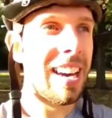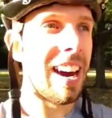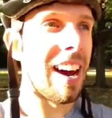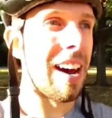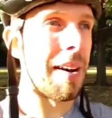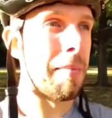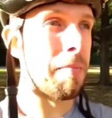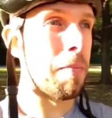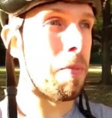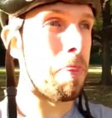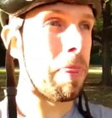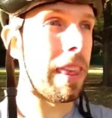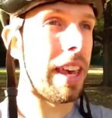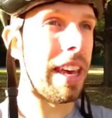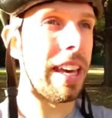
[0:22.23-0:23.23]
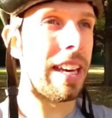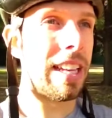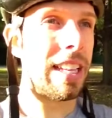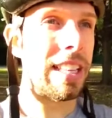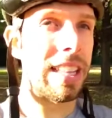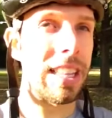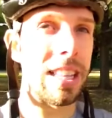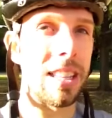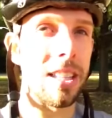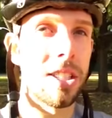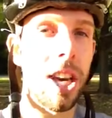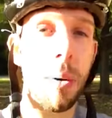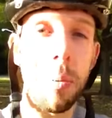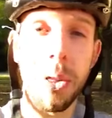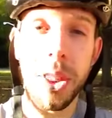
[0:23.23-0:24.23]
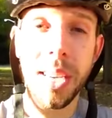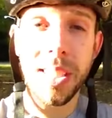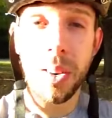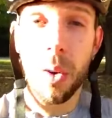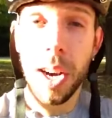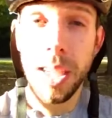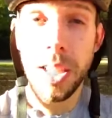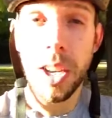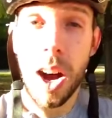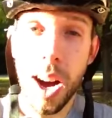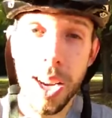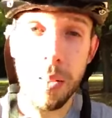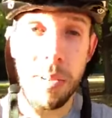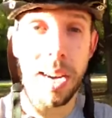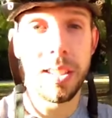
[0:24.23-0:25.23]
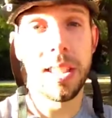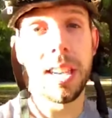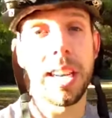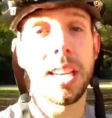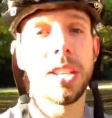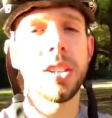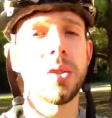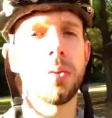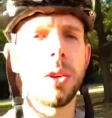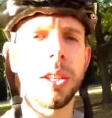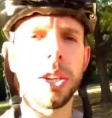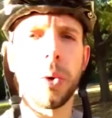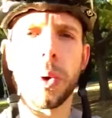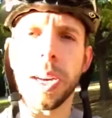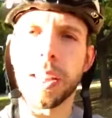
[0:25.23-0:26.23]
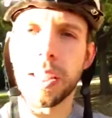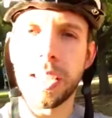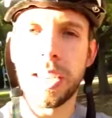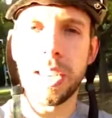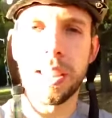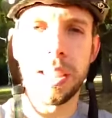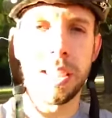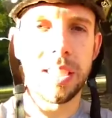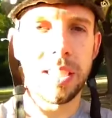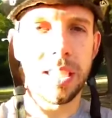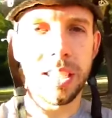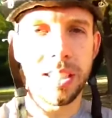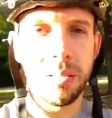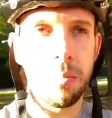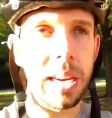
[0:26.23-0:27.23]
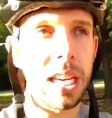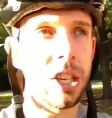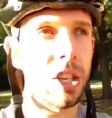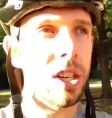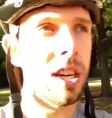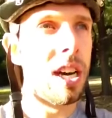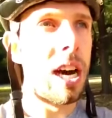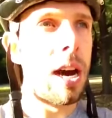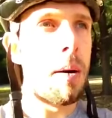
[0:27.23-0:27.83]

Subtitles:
There's a couple things I wanted to talk about today, just really quickly, nothing major.